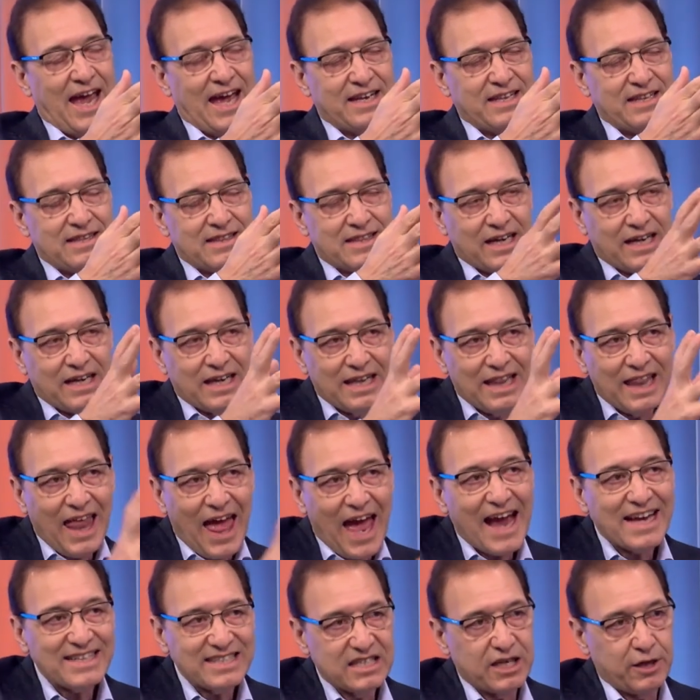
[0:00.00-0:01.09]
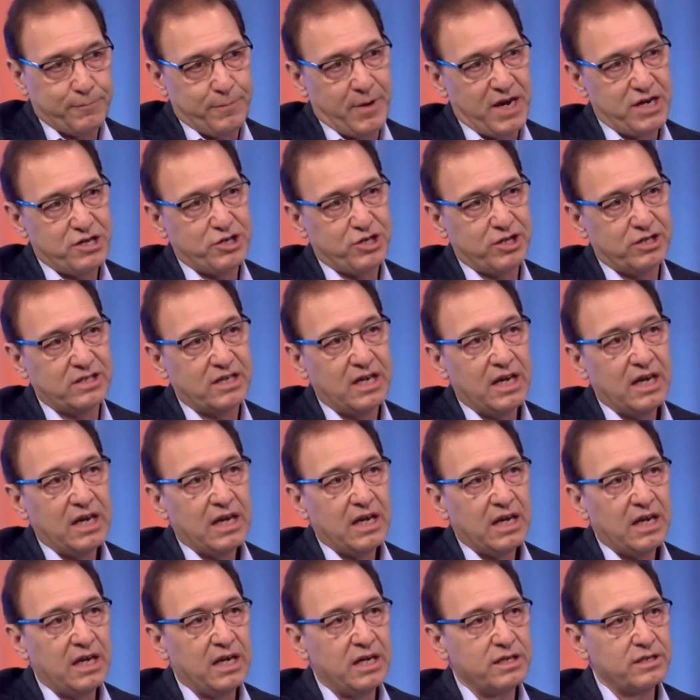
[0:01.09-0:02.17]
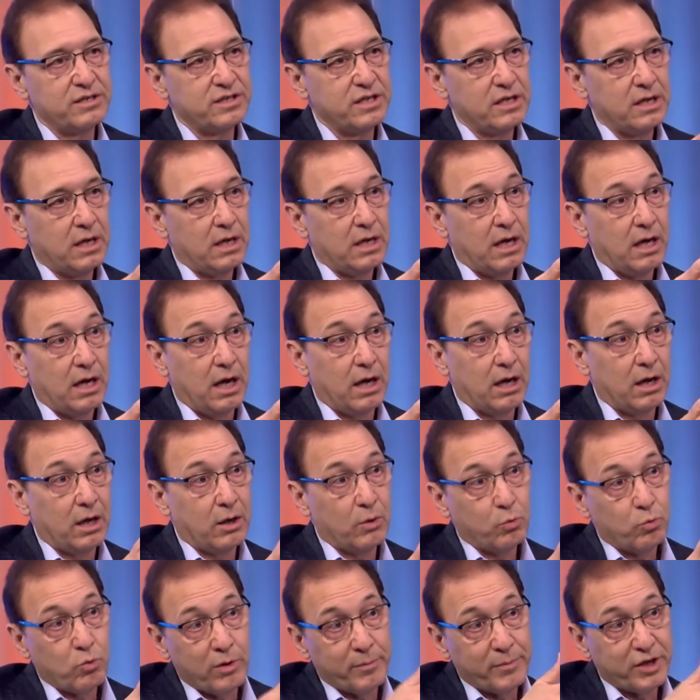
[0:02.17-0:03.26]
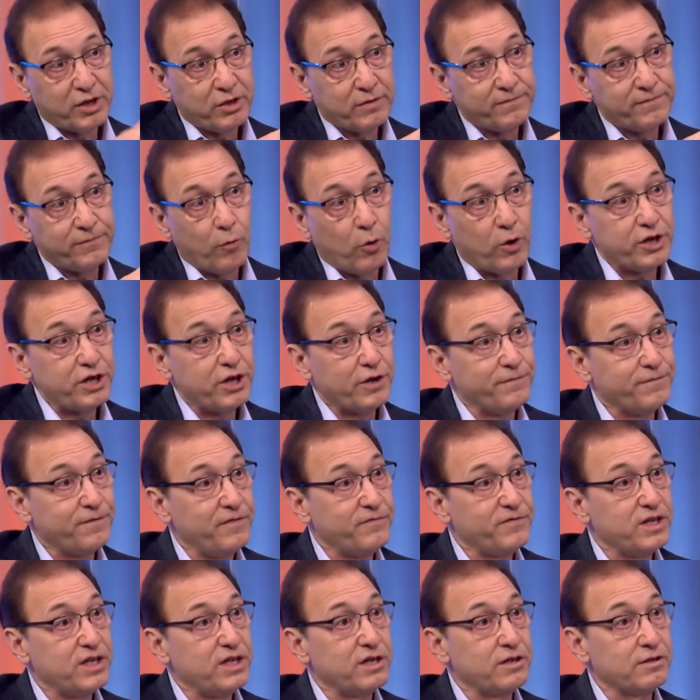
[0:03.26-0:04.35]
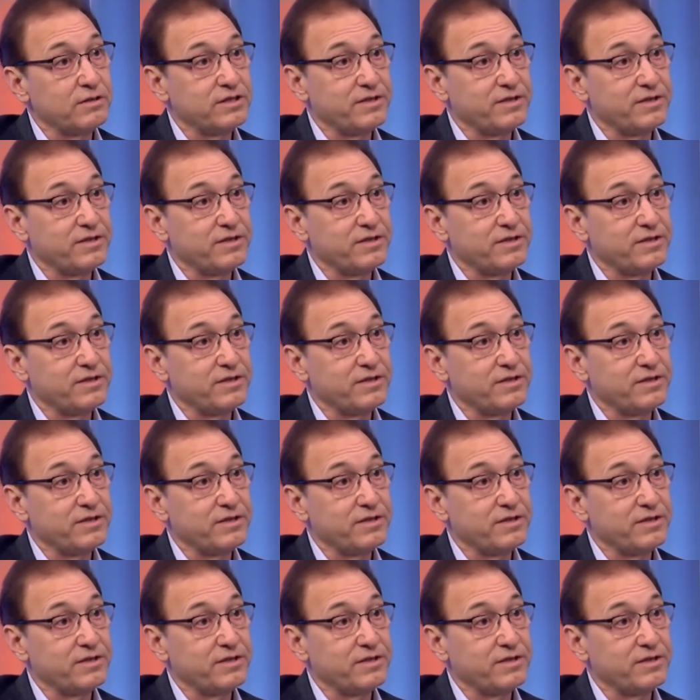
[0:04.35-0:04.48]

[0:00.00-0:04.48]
and the classic patient is a woman 40 or 50